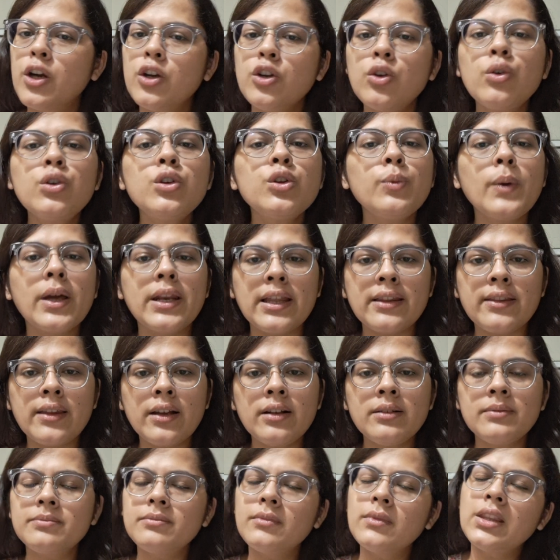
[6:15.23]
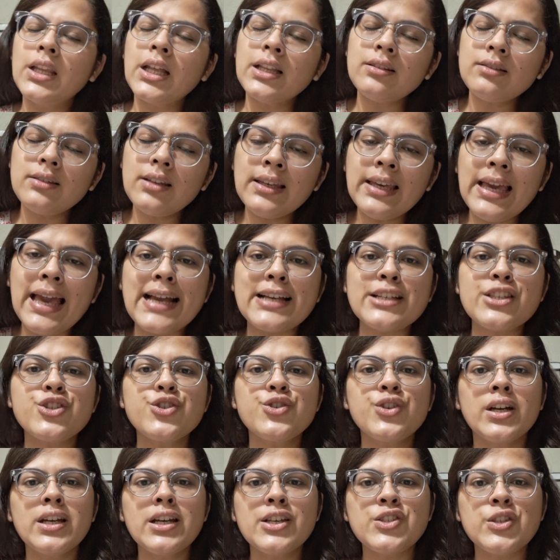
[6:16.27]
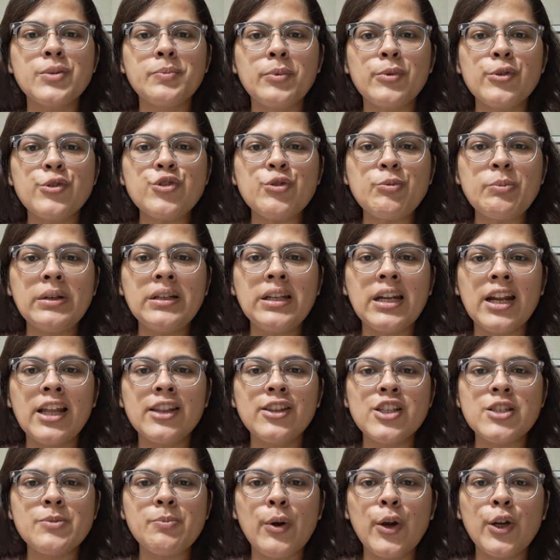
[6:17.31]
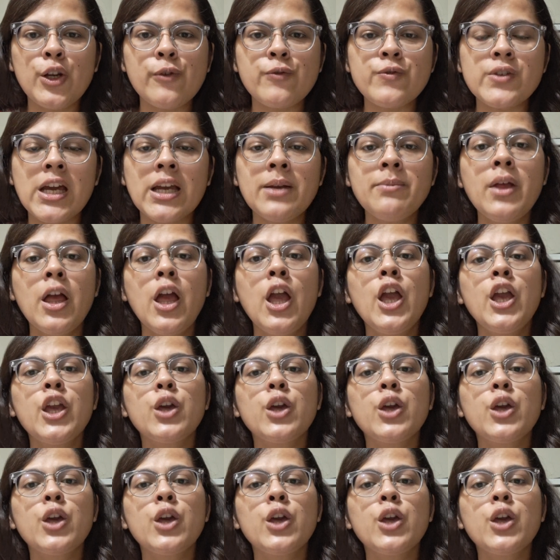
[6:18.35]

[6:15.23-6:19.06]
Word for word: Don't do anything. Nothing extra is supposed to be done at this point of time.